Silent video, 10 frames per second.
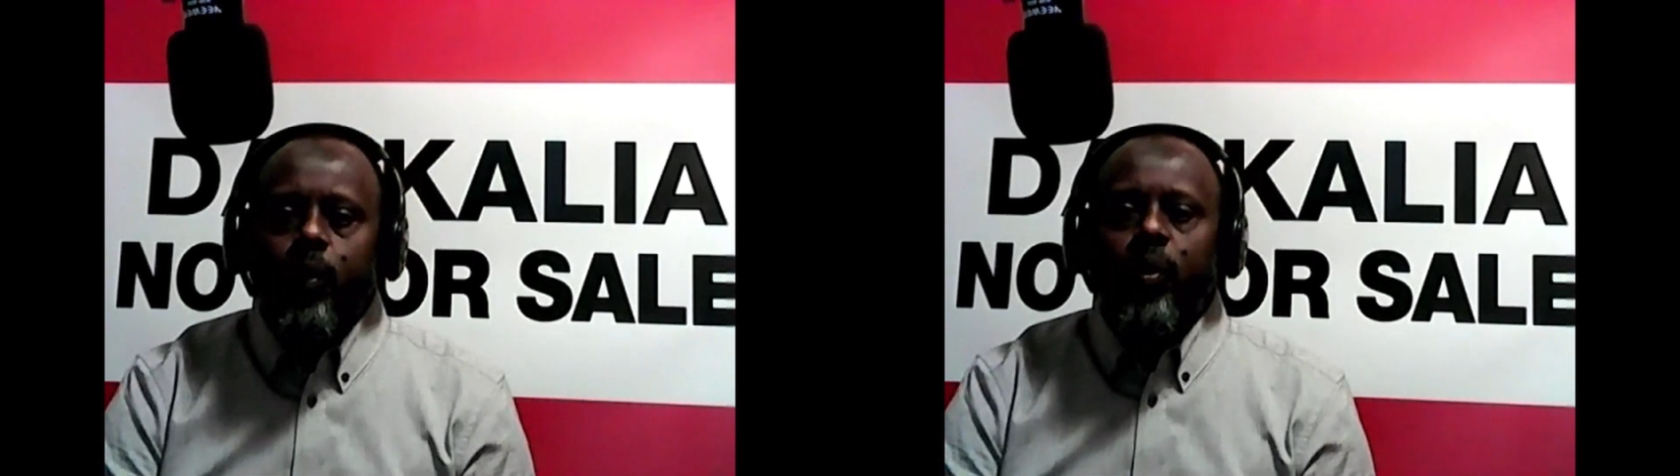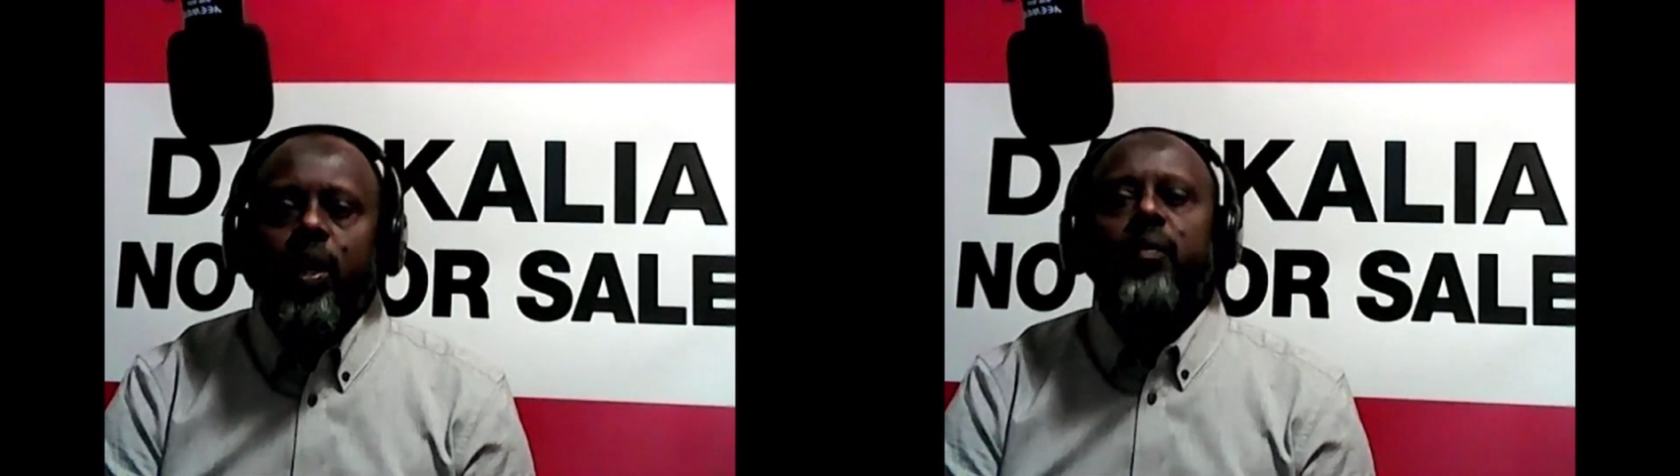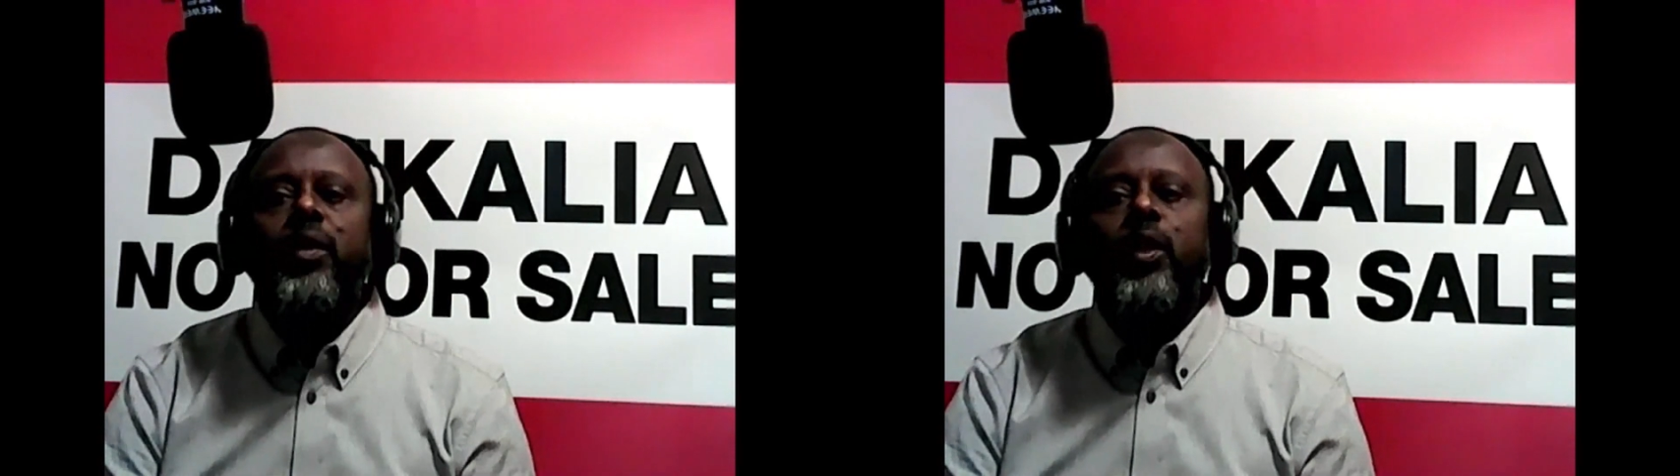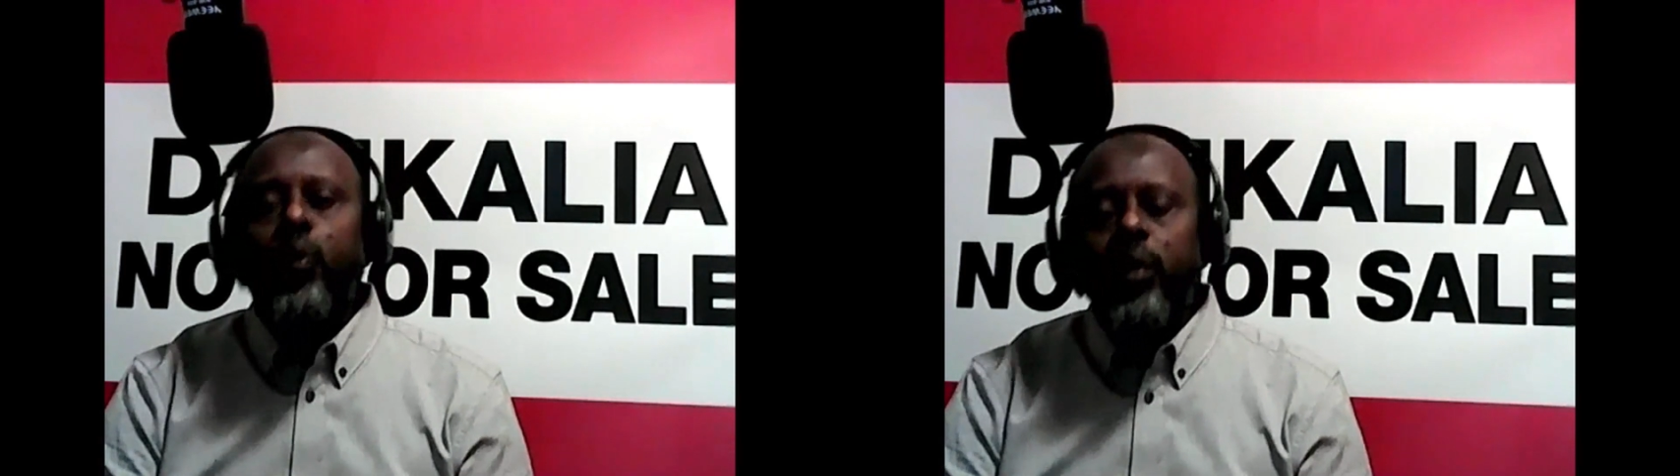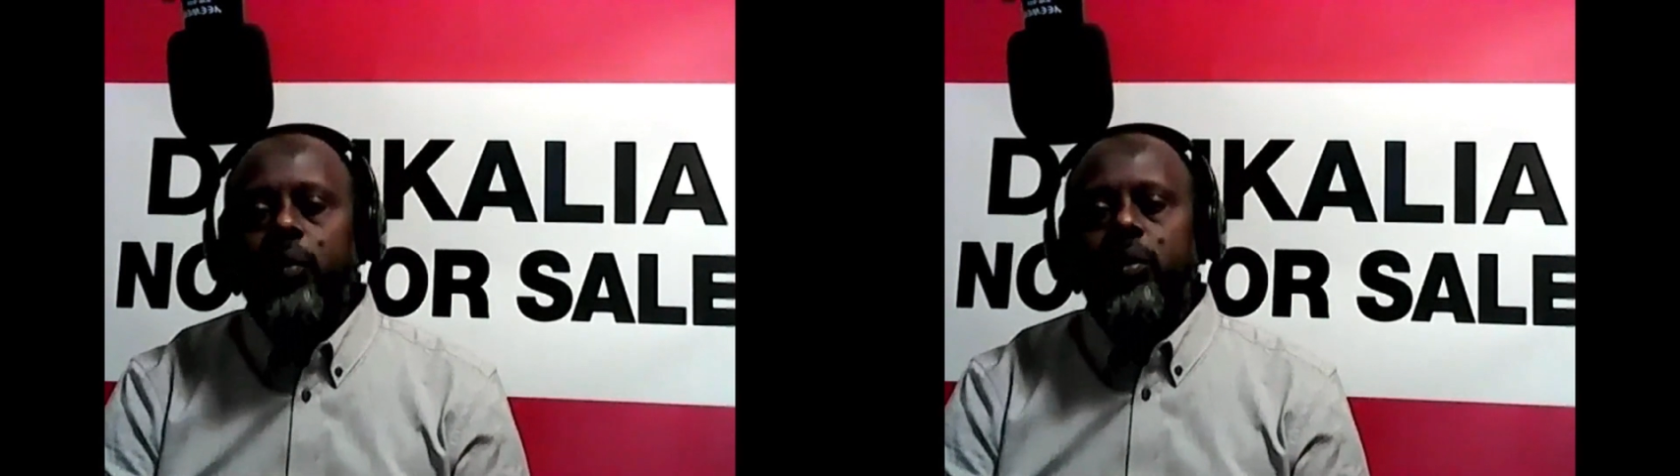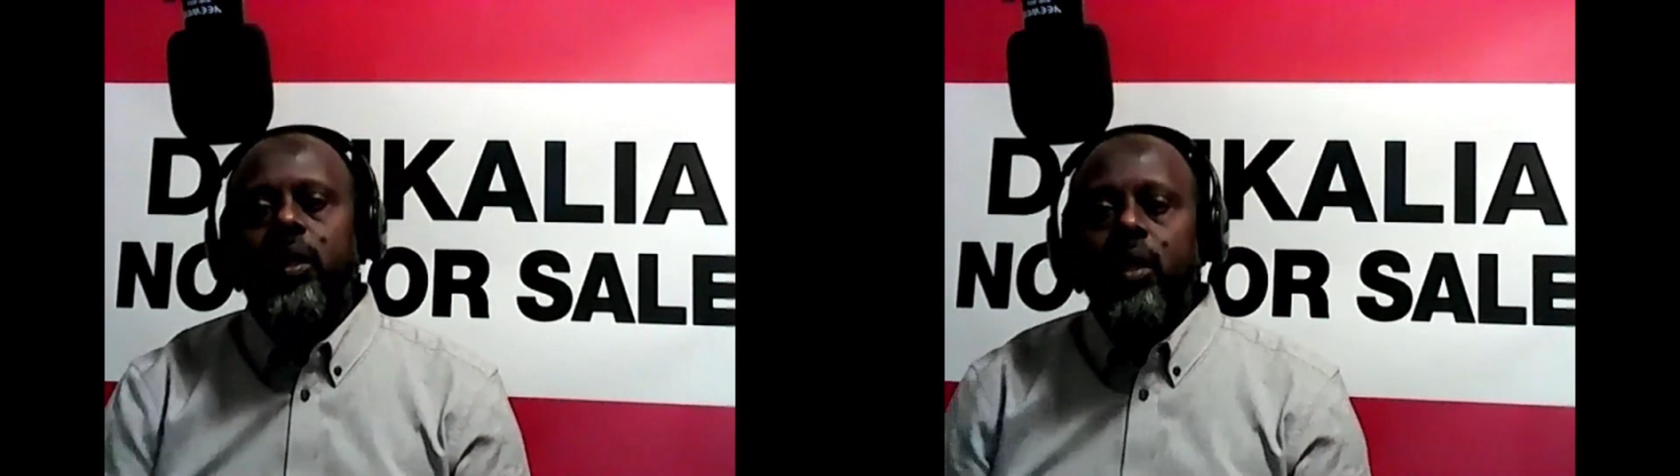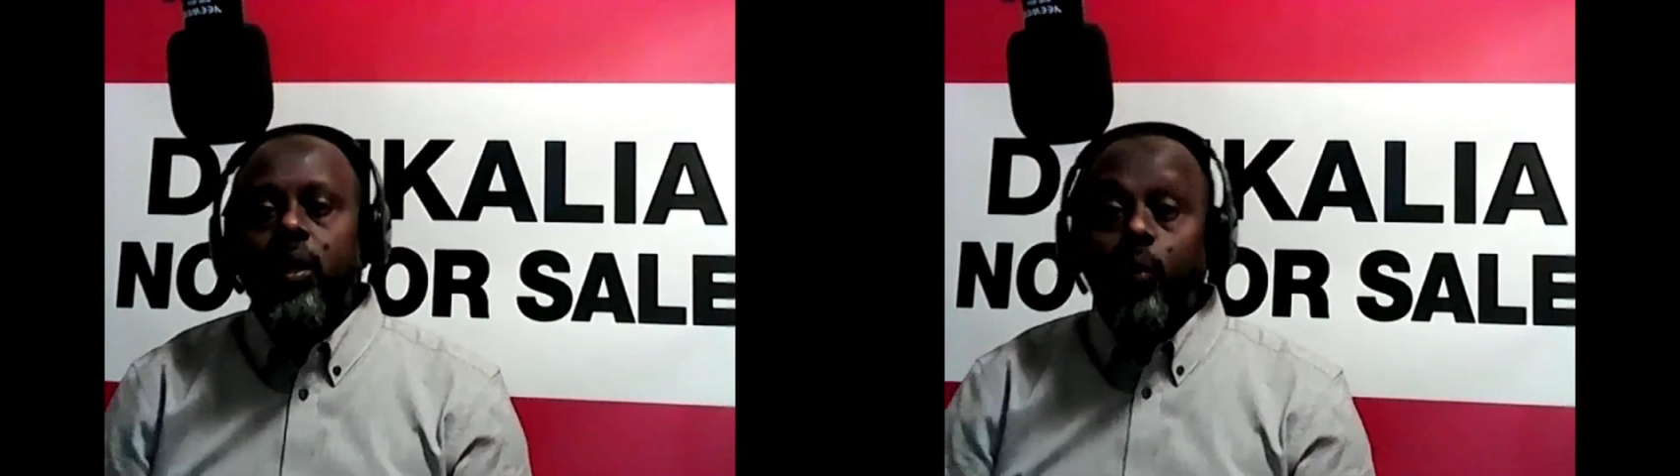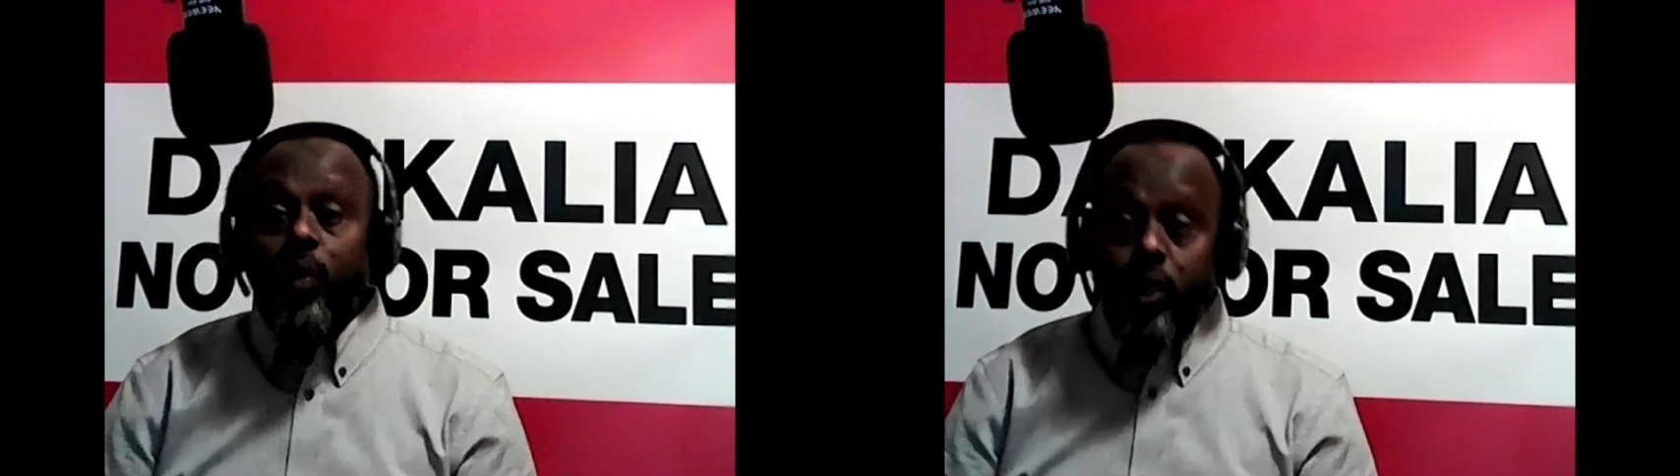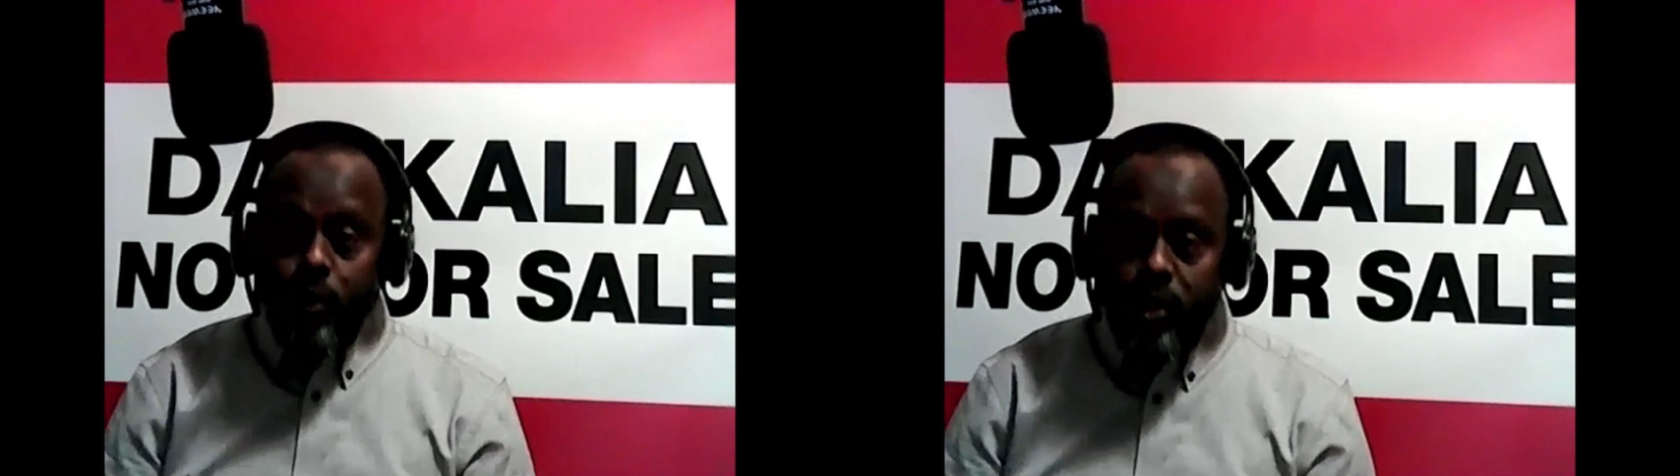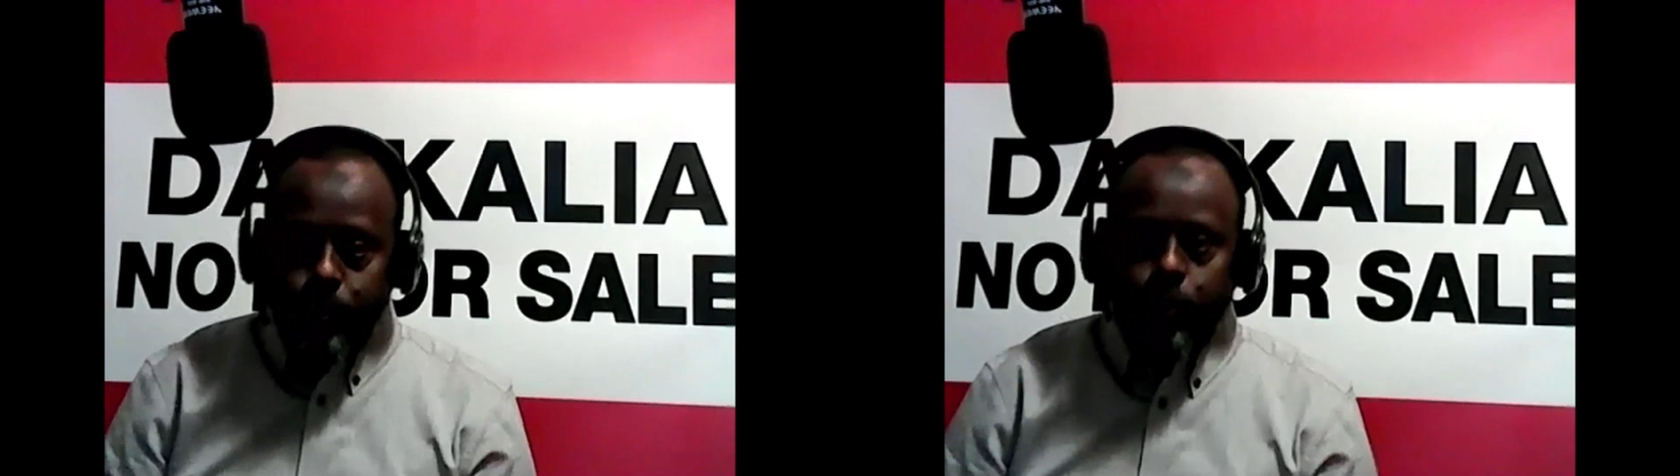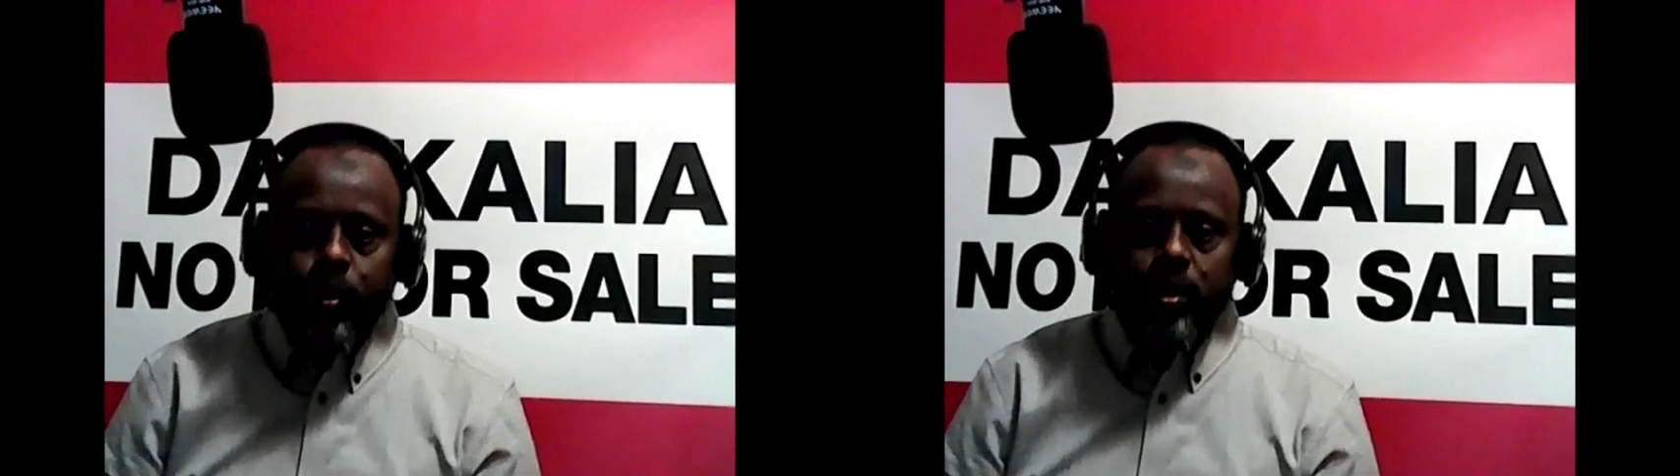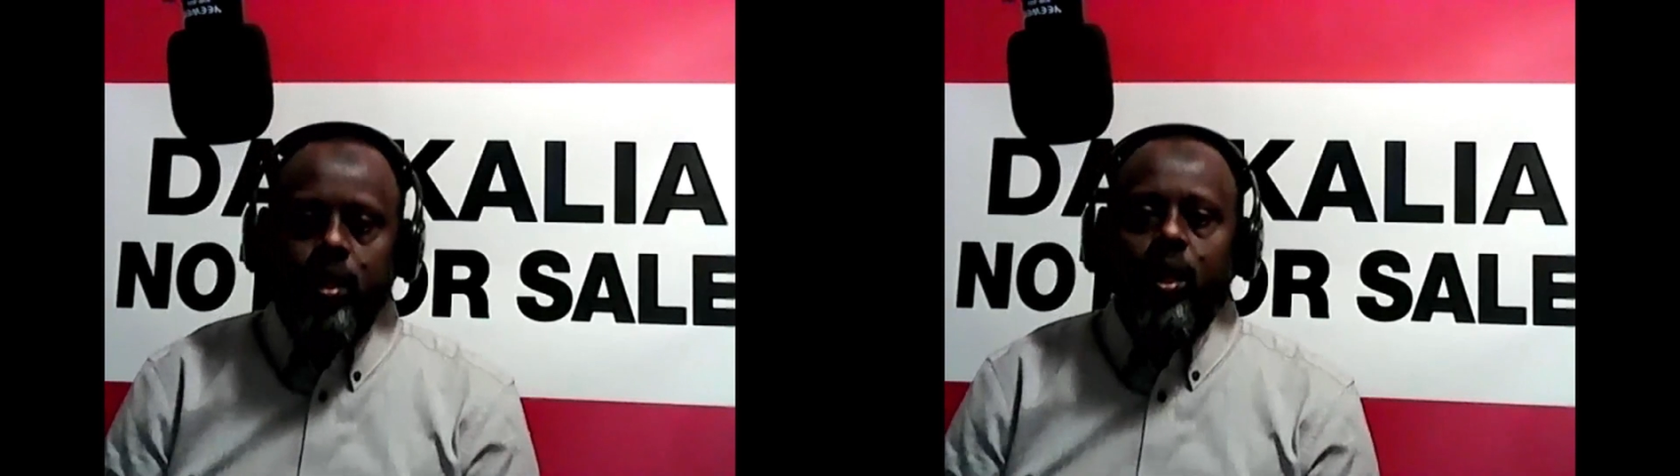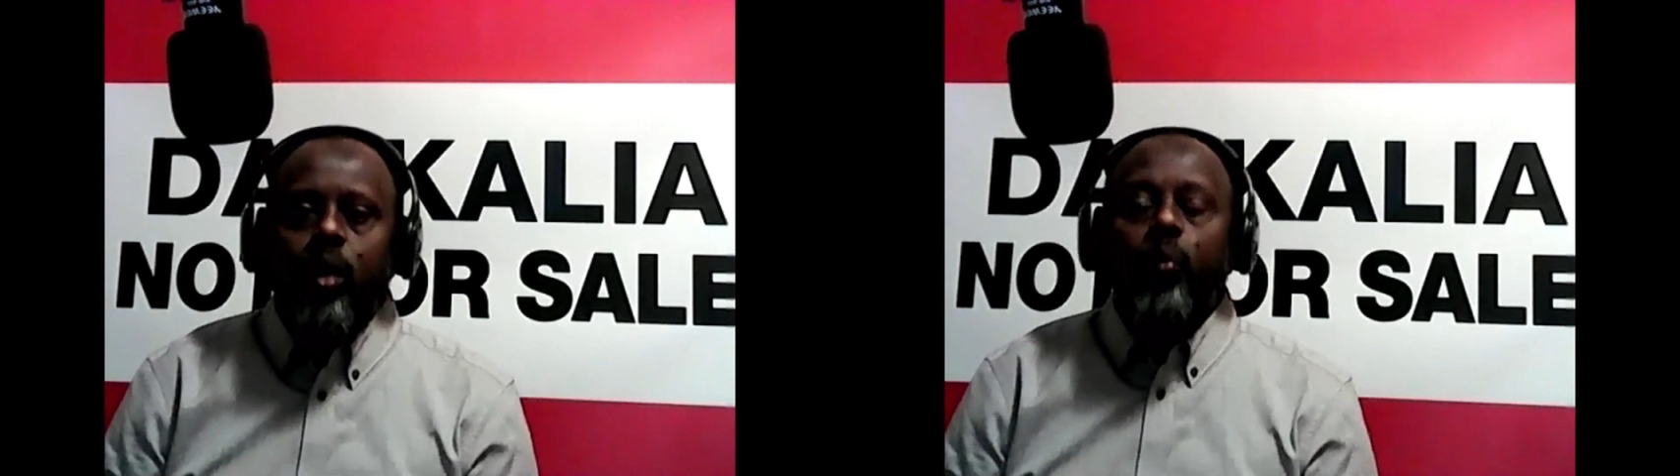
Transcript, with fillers: We have no doubt with your support,